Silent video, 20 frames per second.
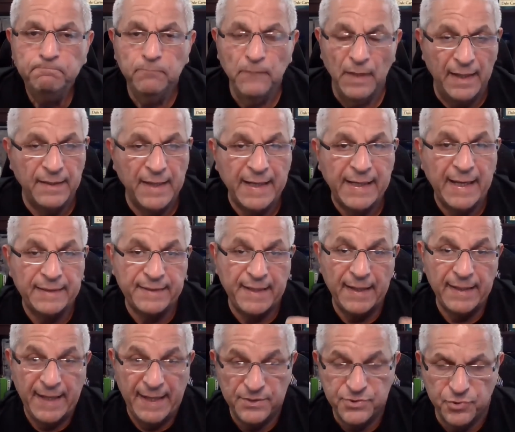and they get
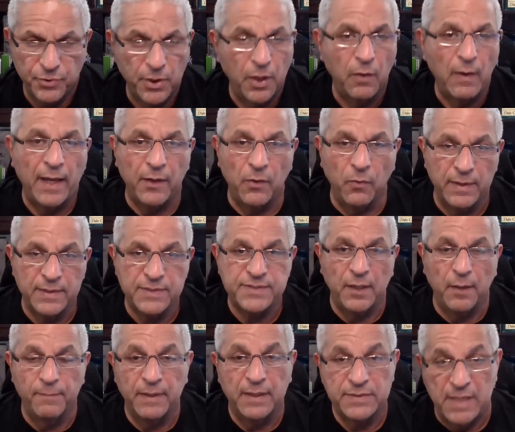that answer: No, I don't want to
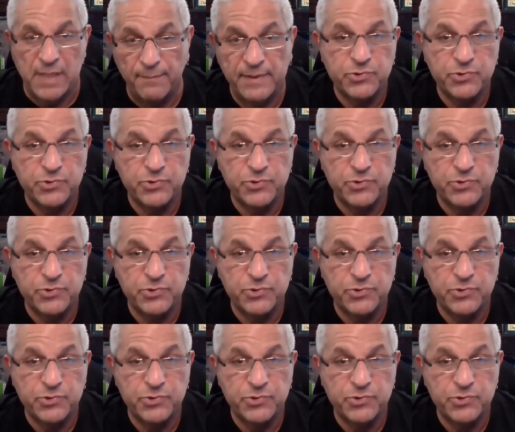sell because I'm